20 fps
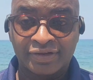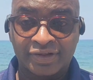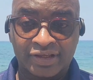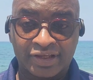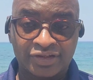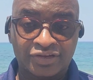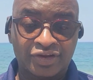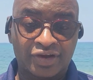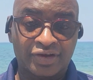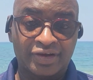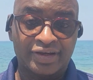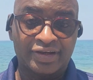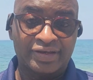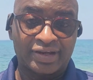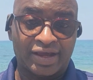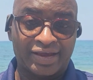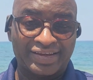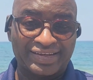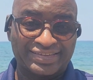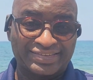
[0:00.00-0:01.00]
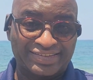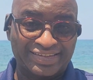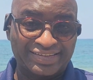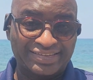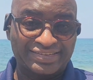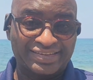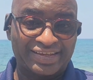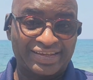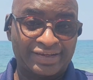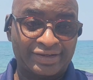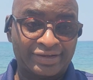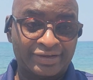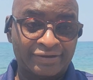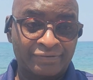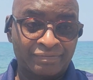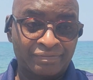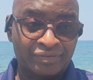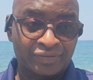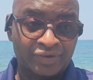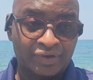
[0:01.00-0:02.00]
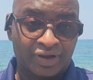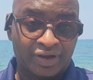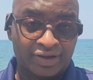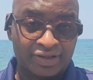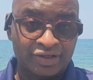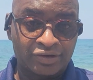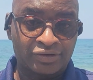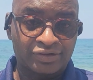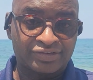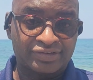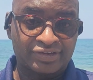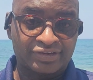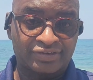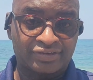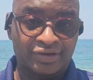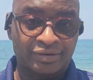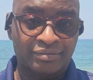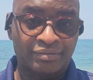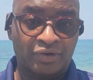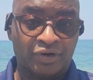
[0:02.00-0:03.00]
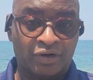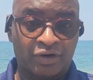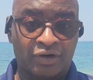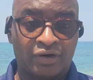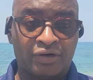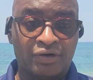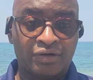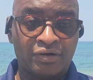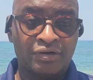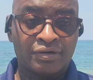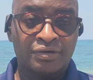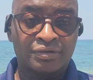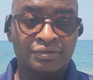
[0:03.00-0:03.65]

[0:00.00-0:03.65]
either in our existing ecosystem, or